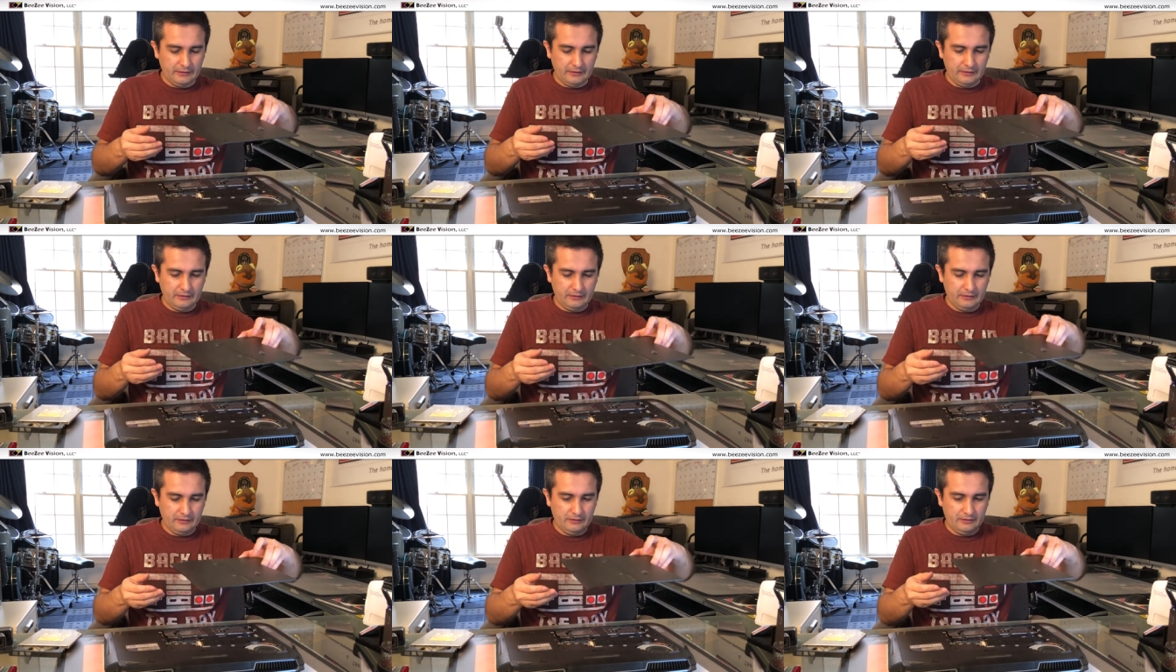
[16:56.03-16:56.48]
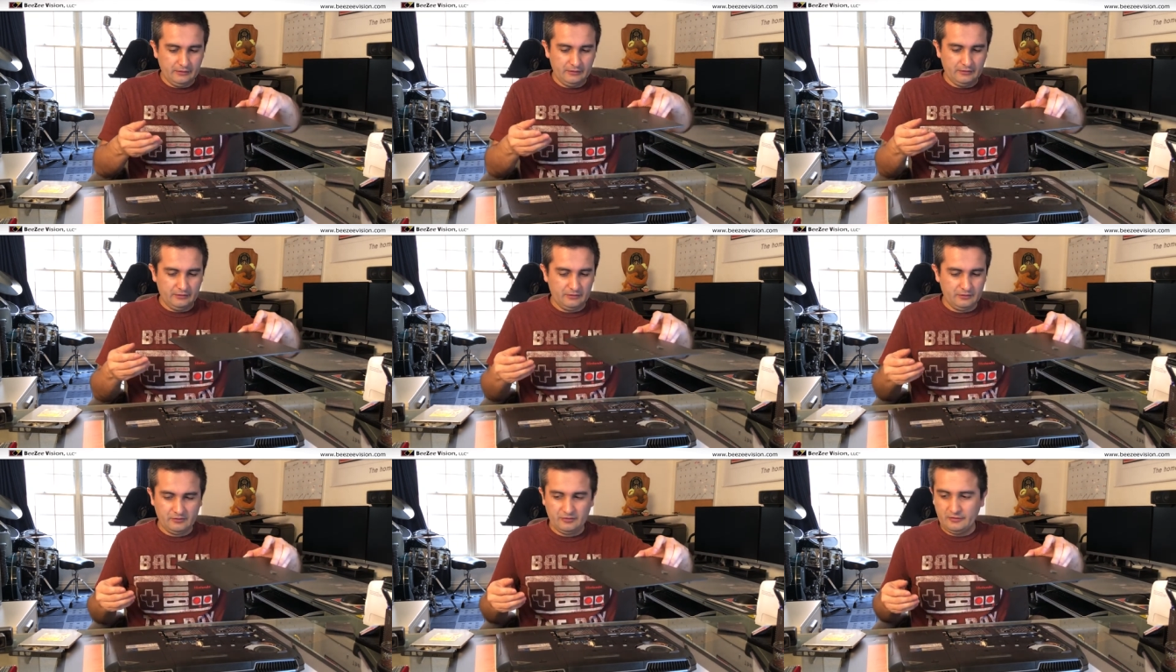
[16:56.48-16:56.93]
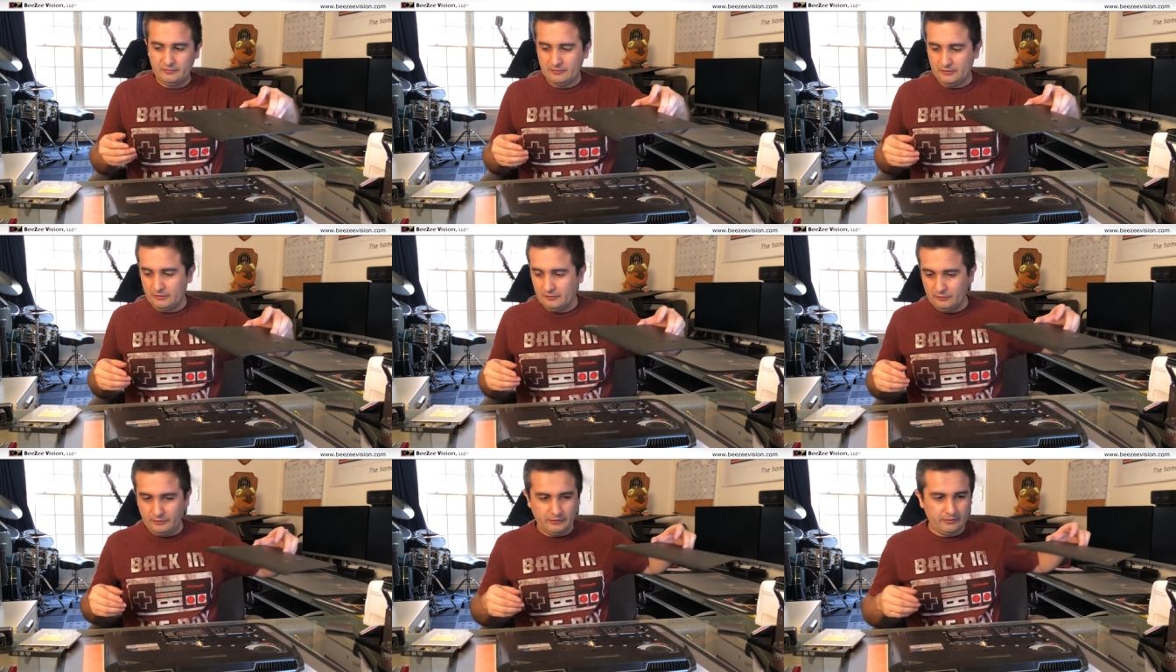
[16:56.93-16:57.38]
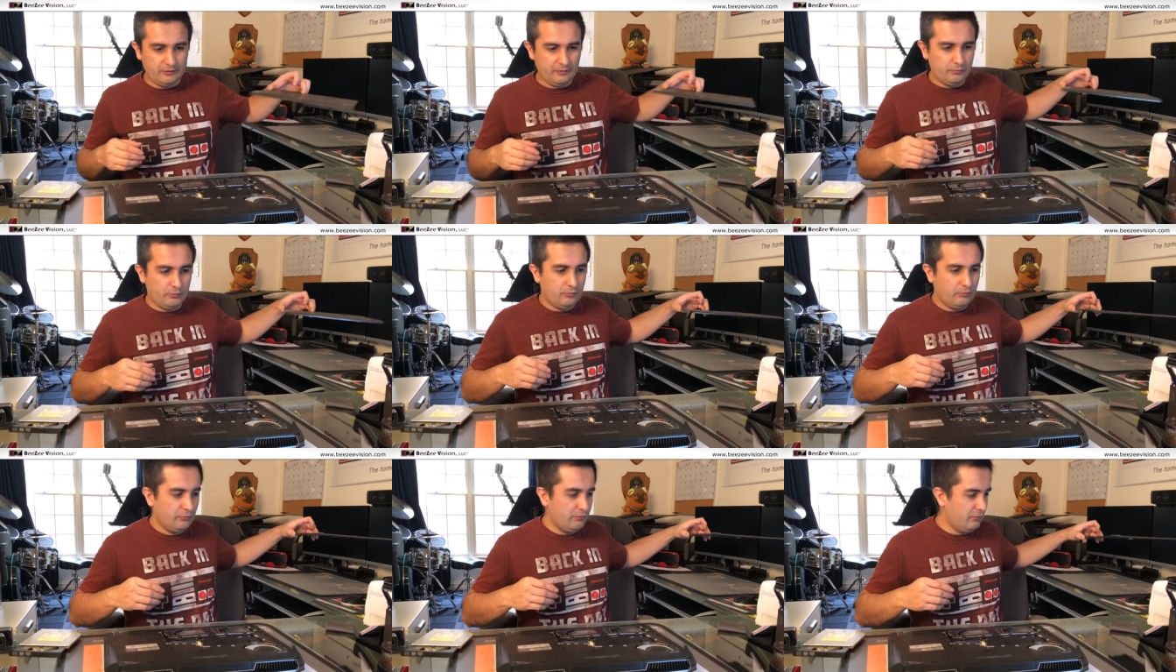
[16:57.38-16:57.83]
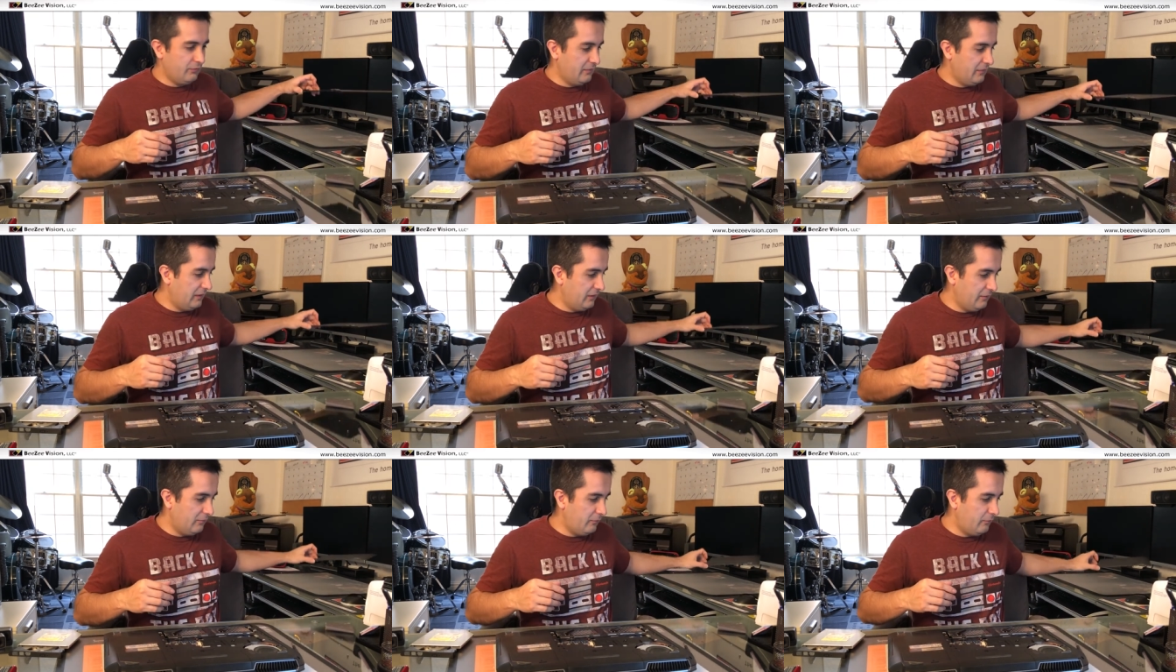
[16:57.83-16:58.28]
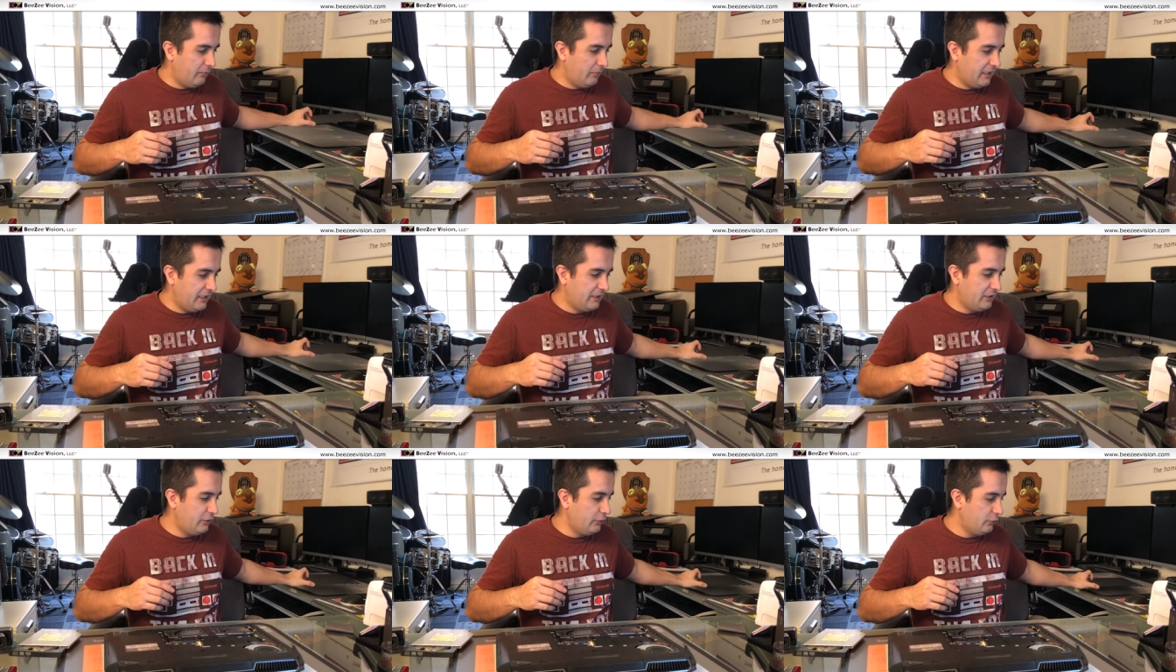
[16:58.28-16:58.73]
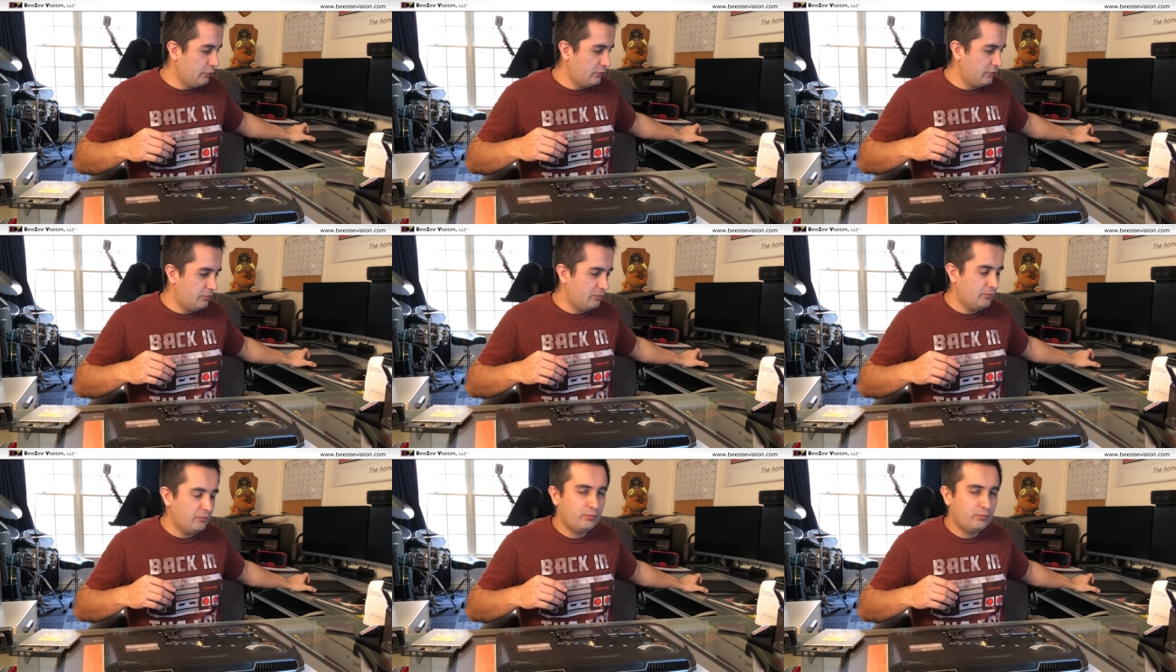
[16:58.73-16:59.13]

and several other minute